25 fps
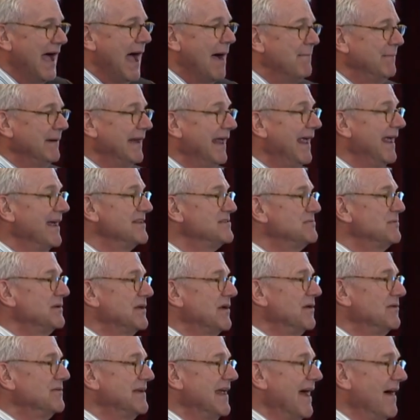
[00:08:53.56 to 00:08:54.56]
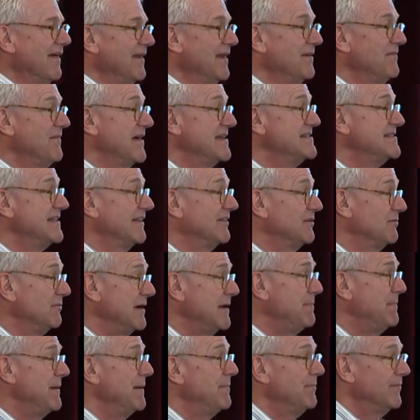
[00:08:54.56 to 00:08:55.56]
how many hands would go down? And if I said three
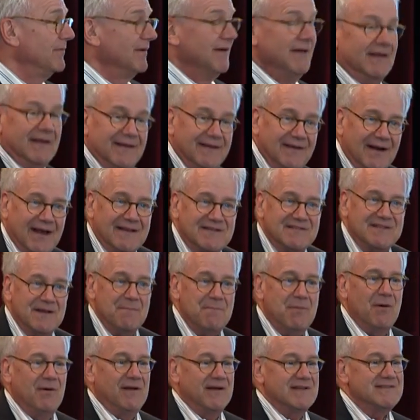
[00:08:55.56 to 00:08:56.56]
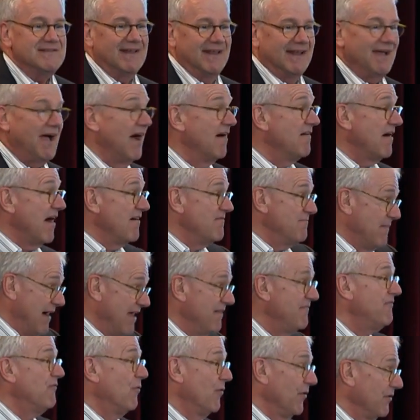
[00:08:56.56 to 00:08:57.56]
people, you know, at some point it's like, of my
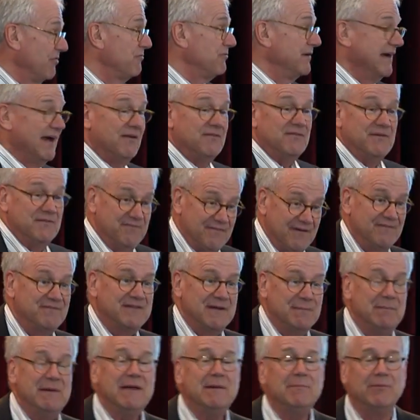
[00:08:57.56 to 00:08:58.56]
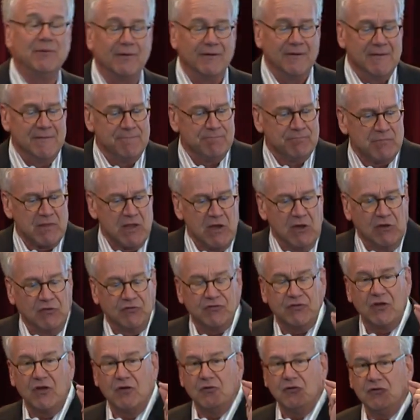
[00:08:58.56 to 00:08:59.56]
four, 350 people.
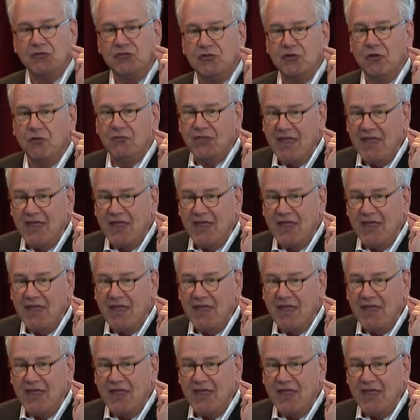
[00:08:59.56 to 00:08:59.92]
So, so